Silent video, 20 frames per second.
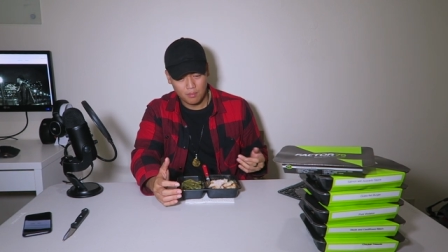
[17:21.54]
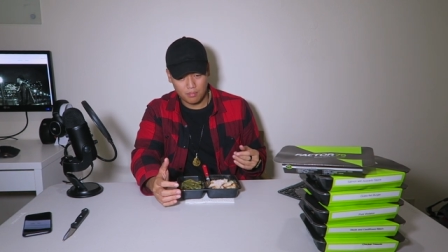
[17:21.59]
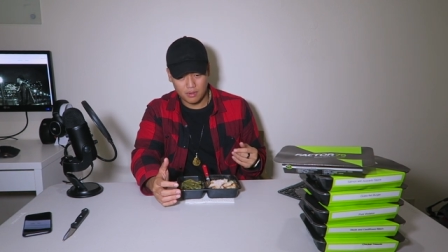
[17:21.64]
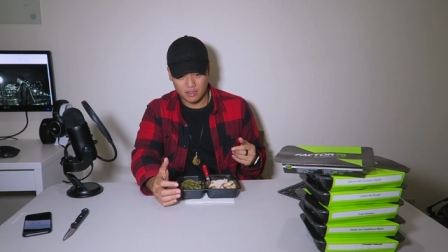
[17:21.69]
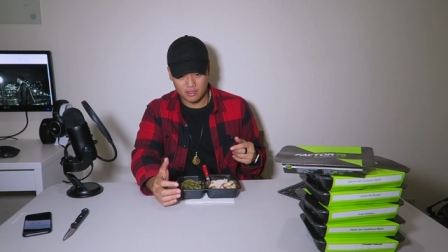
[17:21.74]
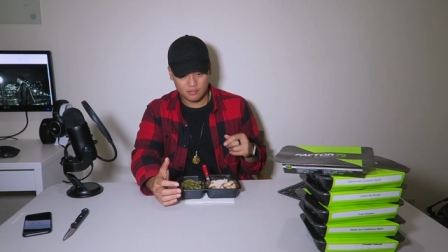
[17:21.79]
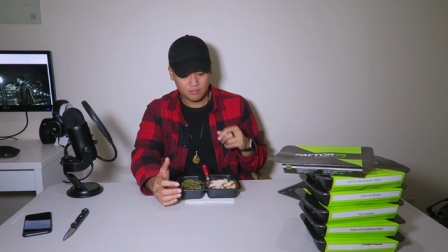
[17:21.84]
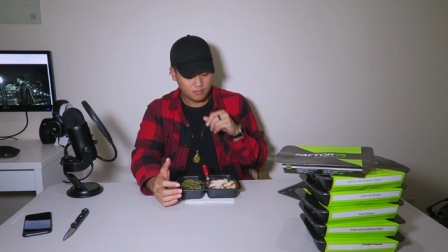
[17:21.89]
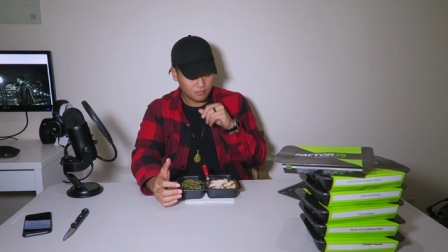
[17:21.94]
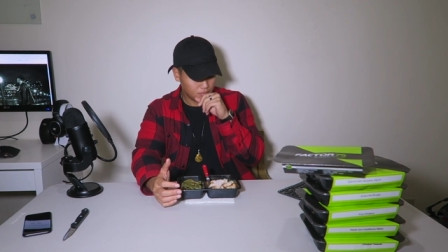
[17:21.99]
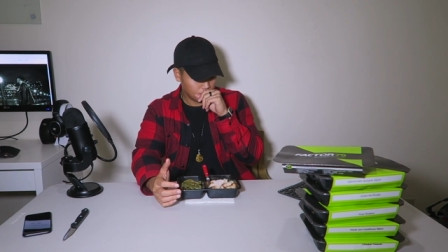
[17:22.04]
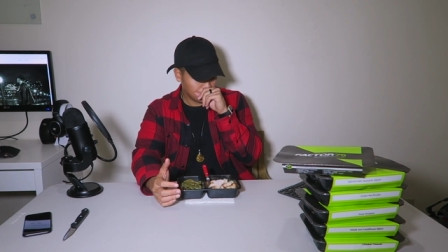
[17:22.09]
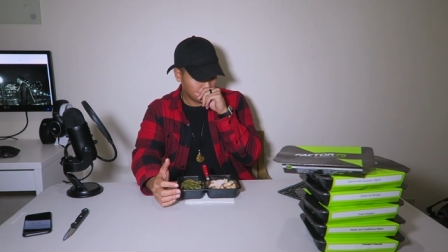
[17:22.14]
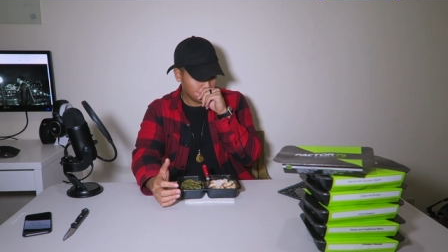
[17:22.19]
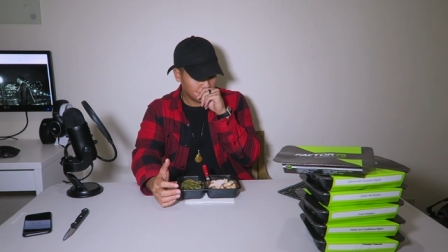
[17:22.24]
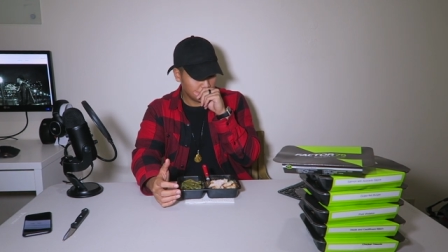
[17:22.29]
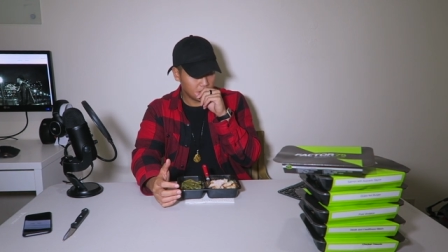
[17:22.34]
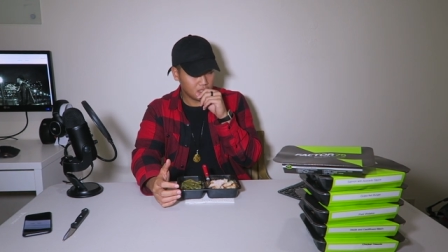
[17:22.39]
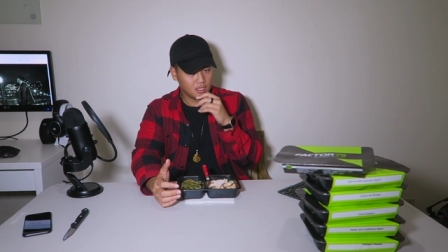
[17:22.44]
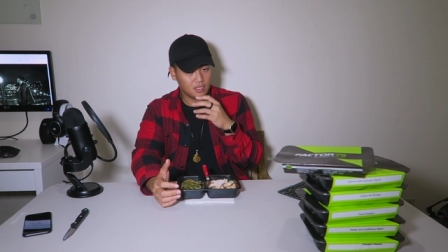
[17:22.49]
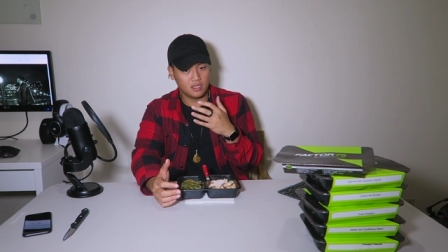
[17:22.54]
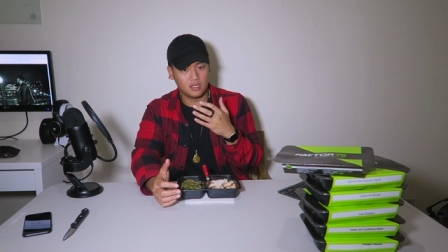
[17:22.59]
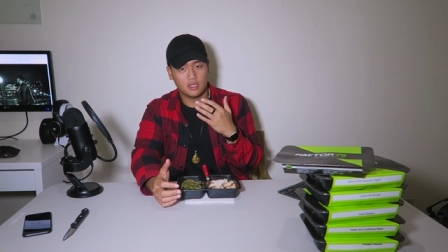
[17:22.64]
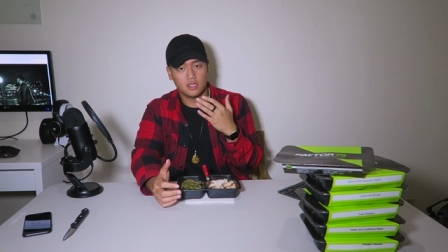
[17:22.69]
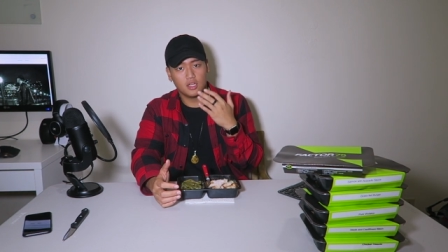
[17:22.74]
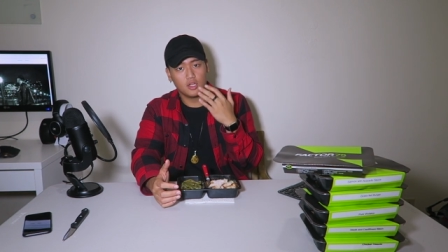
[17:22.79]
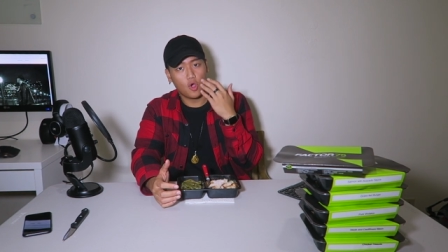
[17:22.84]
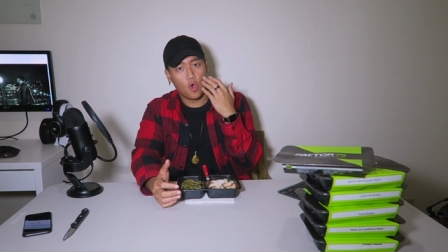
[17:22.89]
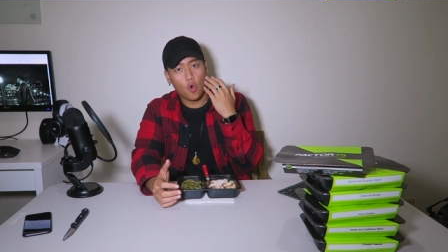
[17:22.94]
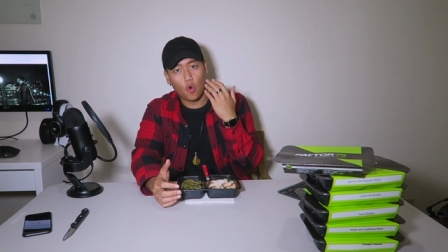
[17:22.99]
But
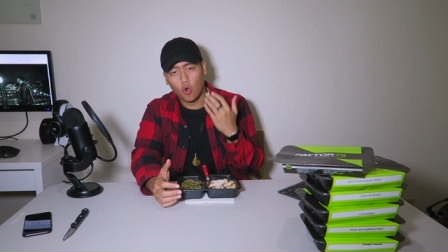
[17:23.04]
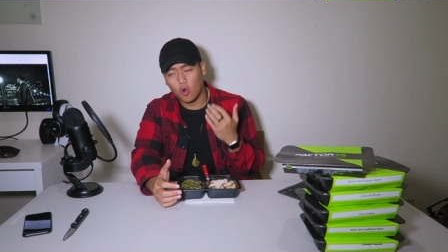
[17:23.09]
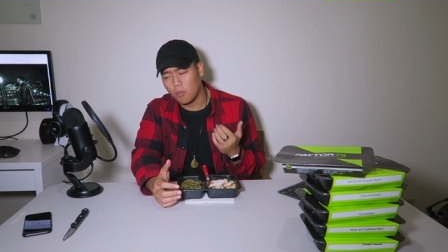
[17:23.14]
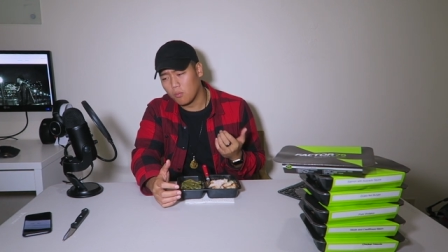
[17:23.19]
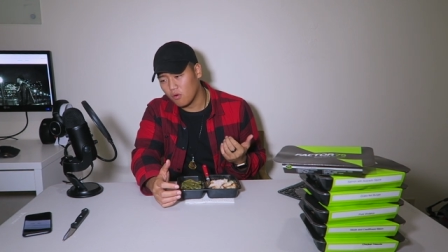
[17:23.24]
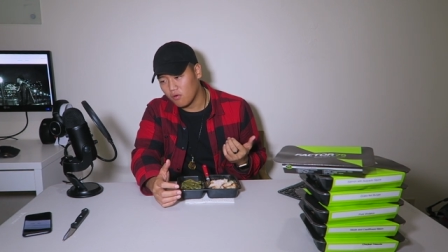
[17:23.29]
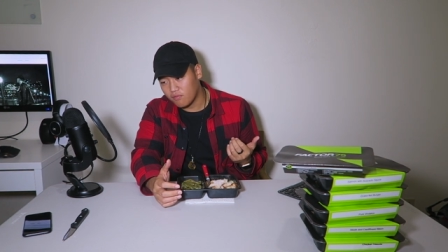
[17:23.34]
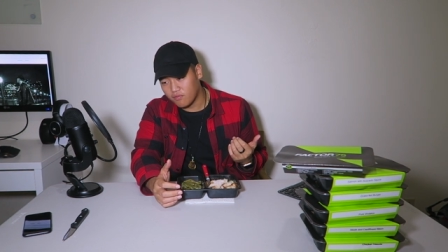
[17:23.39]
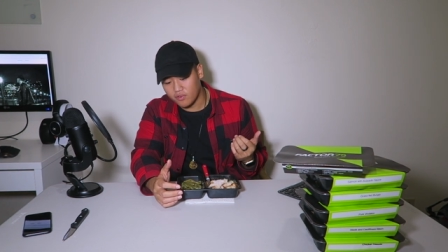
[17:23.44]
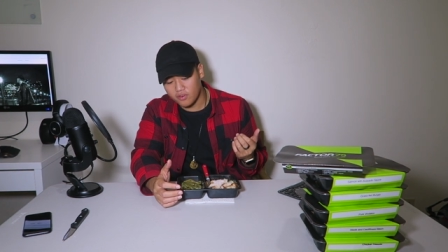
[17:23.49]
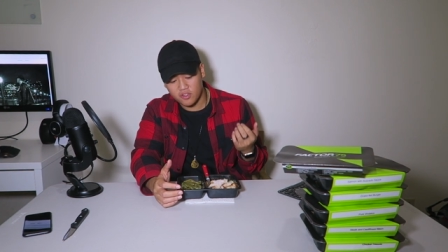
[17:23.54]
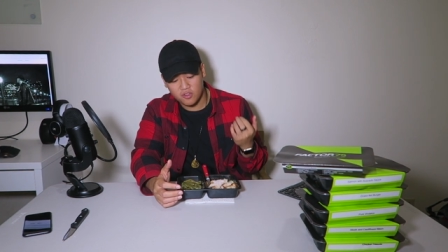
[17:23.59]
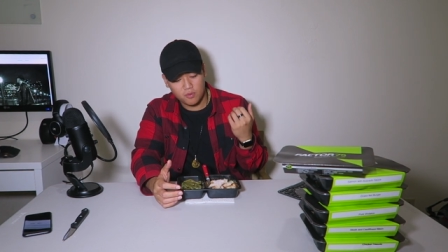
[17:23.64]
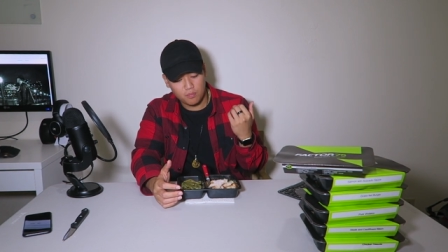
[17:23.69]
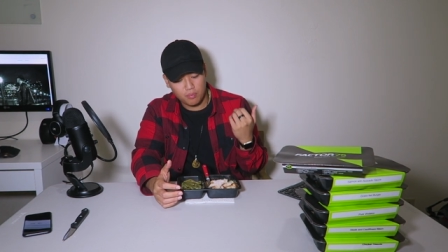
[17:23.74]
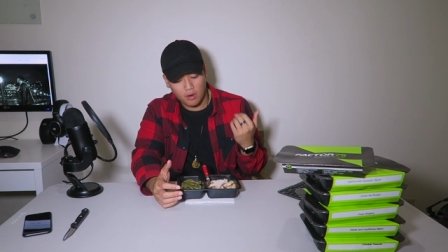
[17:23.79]
horrible for you